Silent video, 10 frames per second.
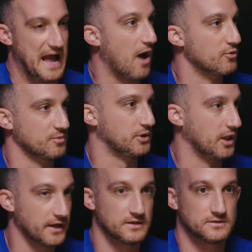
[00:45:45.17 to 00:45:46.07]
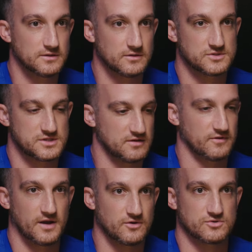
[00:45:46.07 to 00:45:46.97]
How to play, you know, see if a
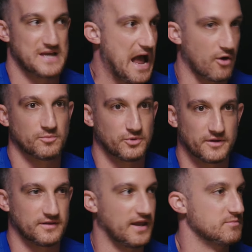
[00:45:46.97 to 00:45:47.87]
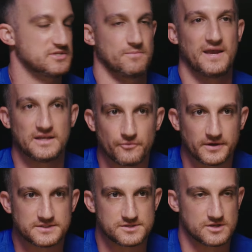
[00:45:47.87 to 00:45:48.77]
guy knows how to play the game. Is he making the
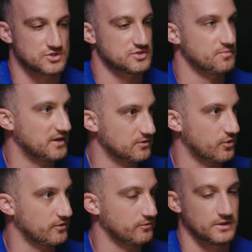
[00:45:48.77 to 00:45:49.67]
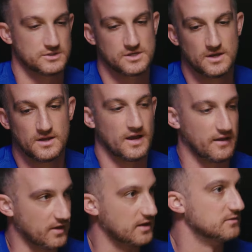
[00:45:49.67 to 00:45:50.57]
right decisions, making the right reads,
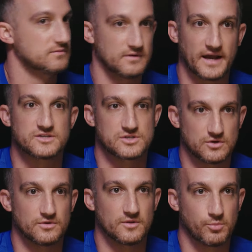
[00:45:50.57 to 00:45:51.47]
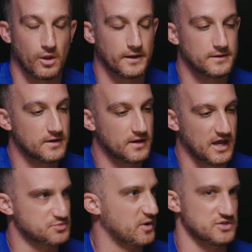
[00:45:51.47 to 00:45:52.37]
and then executing the play?
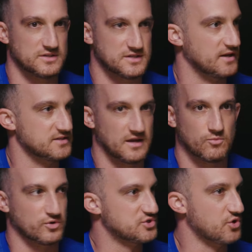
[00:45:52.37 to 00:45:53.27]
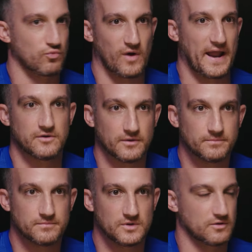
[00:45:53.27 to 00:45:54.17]
especially in today's game where it's so random.
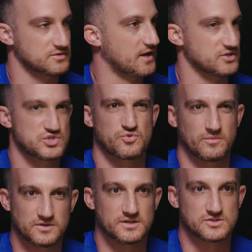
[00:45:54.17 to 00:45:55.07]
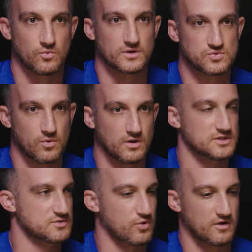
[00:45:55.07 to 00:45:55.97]
You know, it's not as scripted as it once was.
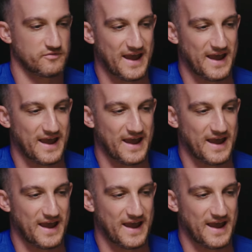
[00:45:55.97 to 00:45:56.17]
It's more mm-hmm.